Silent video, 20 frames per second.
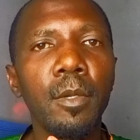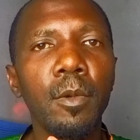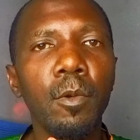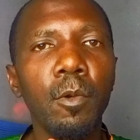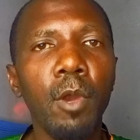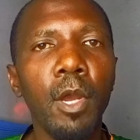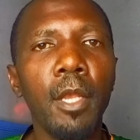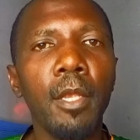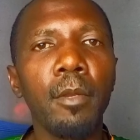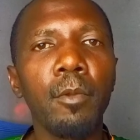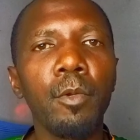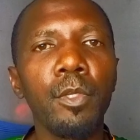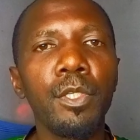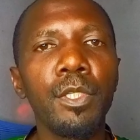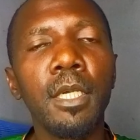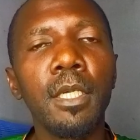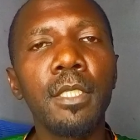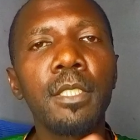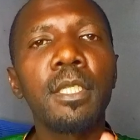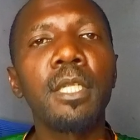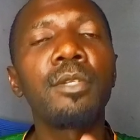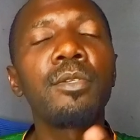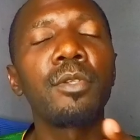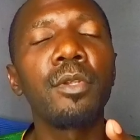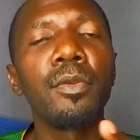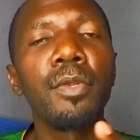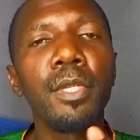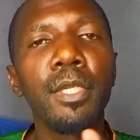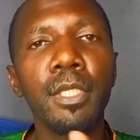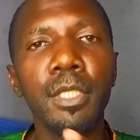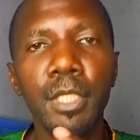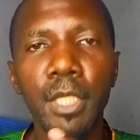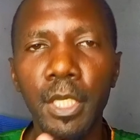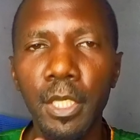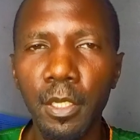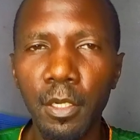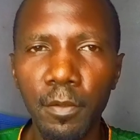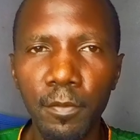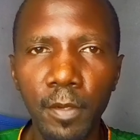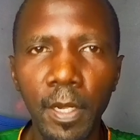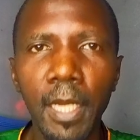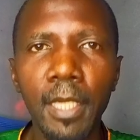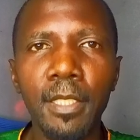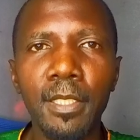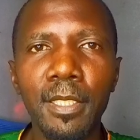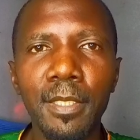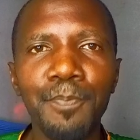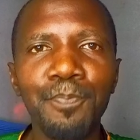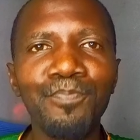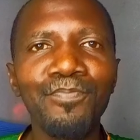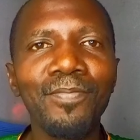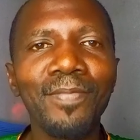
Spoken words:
one, which statutory tenure of land.